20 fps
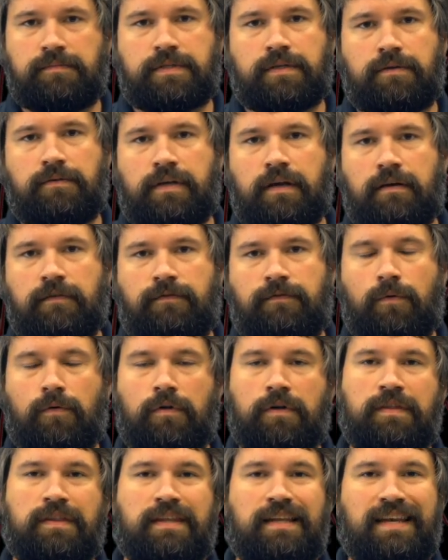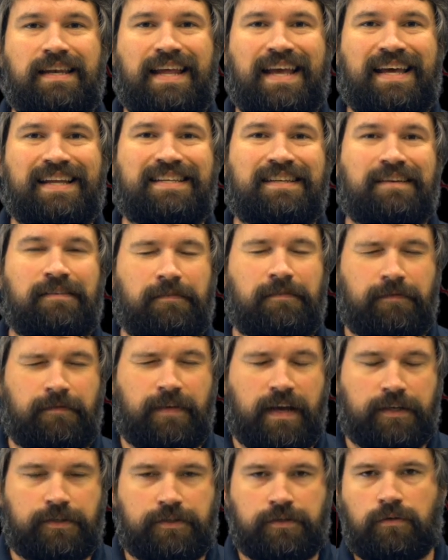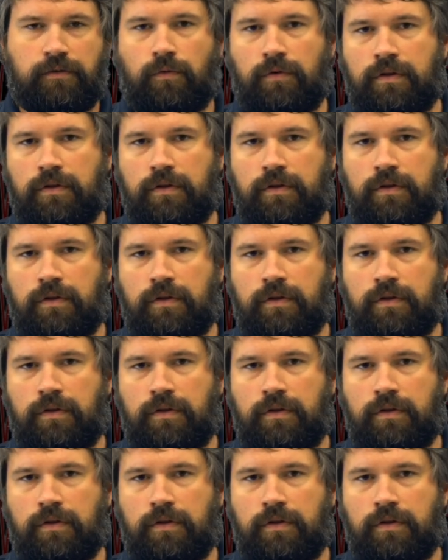so therefore the net vector